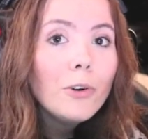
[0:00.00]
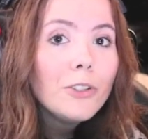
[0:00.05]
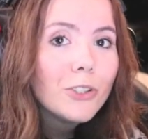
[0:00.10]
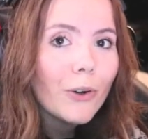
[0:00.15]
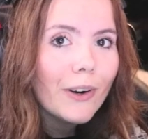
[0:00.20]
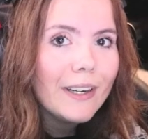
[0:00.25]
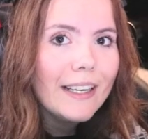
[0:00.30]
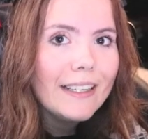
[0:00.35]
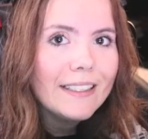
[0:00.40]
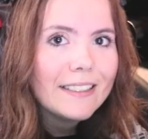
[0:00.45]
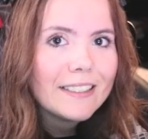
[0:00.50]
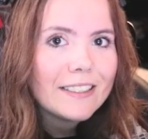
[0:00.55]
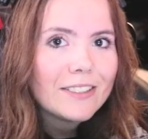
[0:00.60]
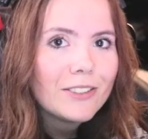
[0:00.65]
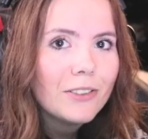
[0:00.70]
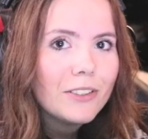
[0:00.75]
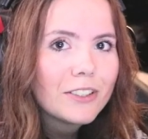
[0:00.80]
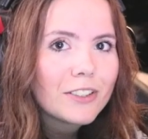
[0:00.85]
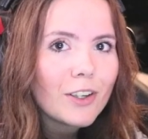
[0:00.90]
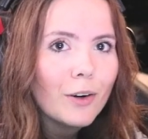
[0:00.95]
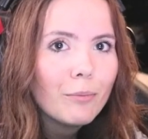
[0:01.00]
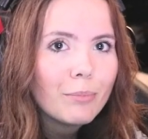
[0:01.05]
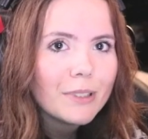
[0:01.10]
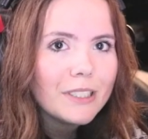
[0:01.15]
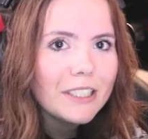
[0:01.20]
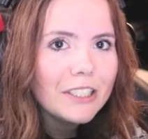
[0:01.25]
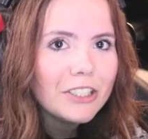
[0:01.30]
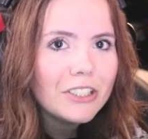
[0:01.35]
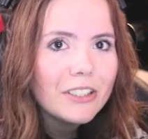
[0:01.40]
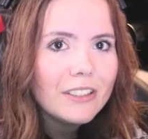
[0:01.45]
join into this
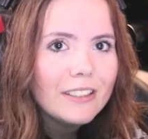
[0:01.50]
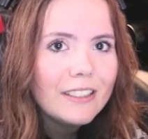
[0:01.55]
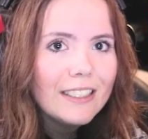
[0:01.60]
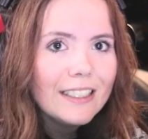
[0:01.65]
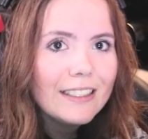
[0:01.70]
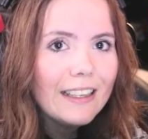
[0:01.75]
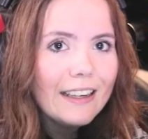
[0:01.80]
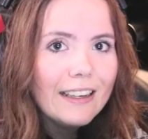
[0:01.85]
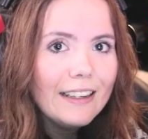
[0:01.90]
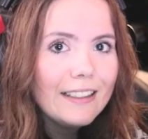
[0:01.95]
competition.